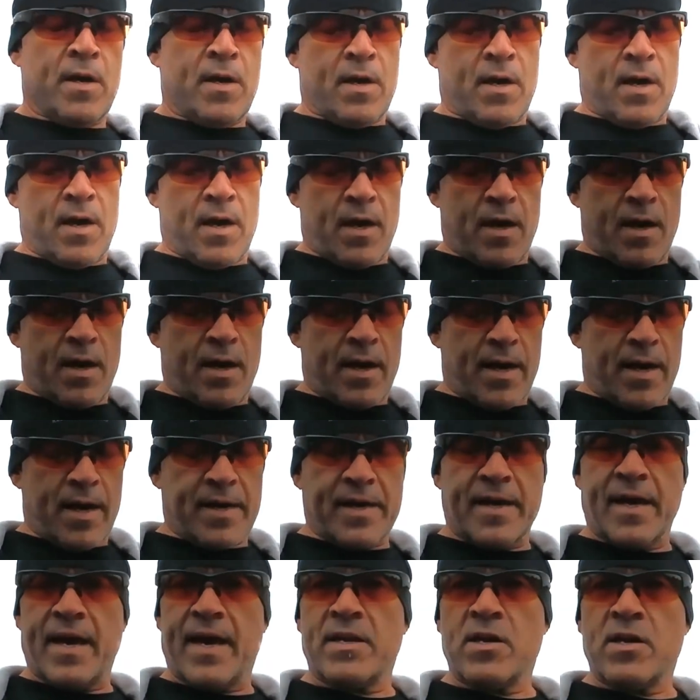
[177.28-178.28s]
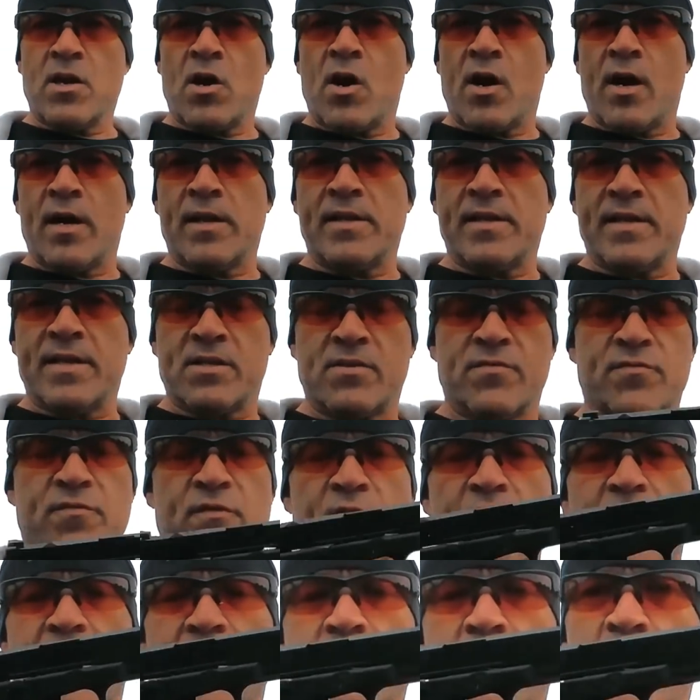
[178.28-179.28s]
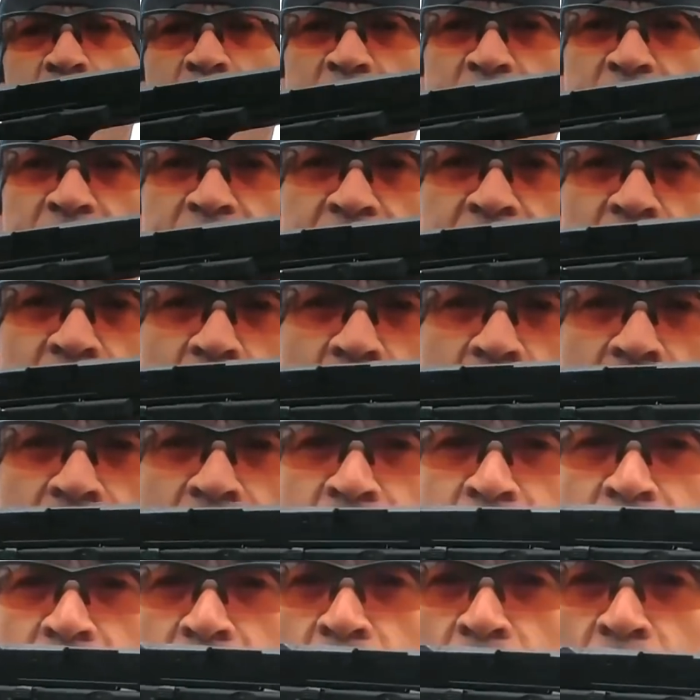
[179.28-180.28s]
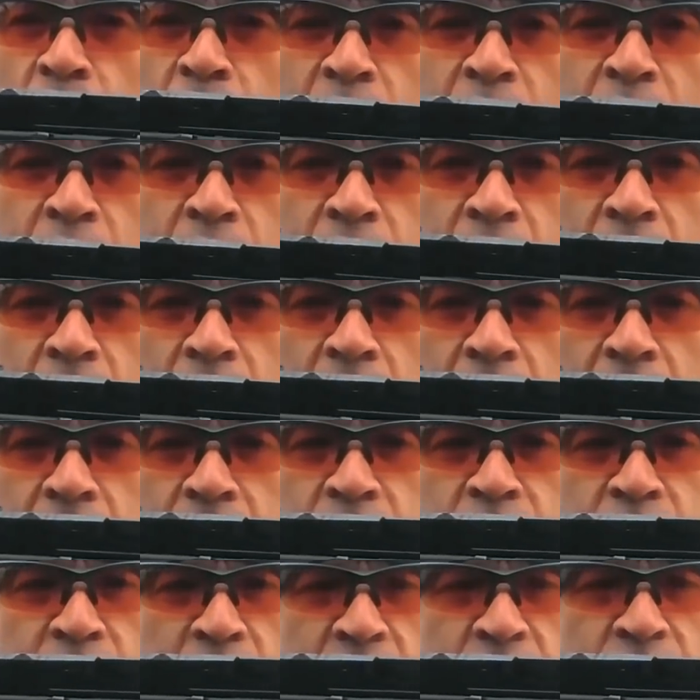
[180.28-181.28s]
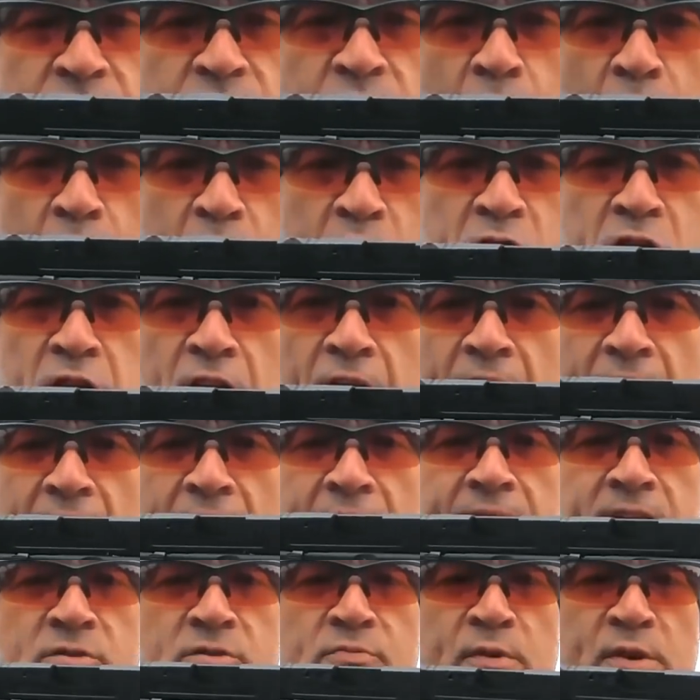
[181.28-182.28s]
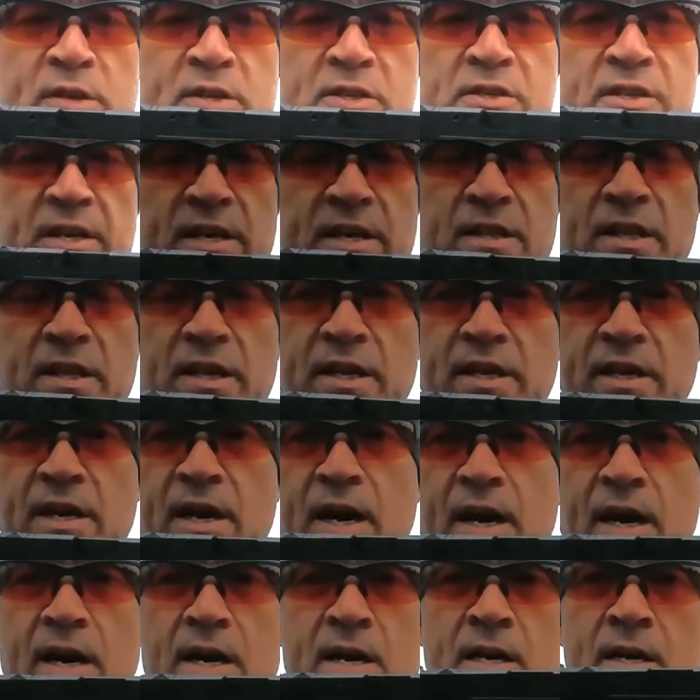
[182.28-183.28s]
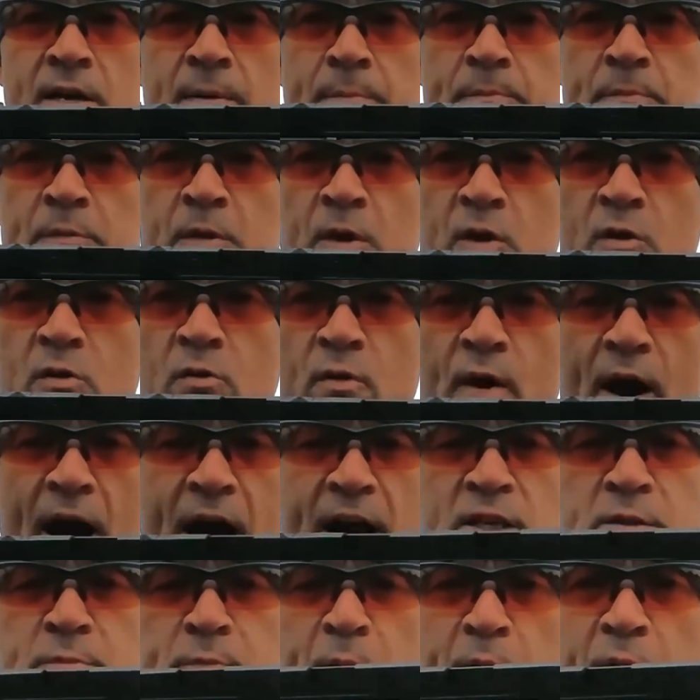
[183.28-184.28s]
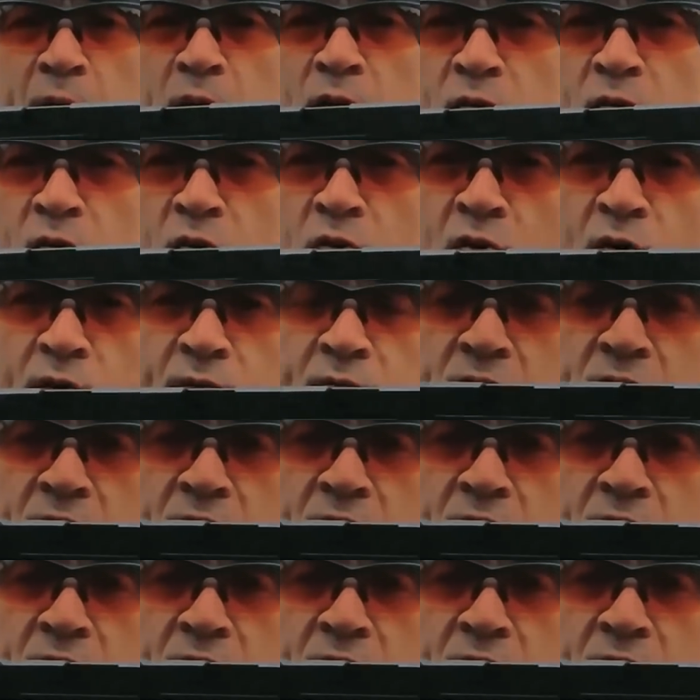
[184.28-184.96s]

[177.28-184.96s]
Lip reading: Again, on this frame, we see our new Gen 4 slides. We see the grasping grooves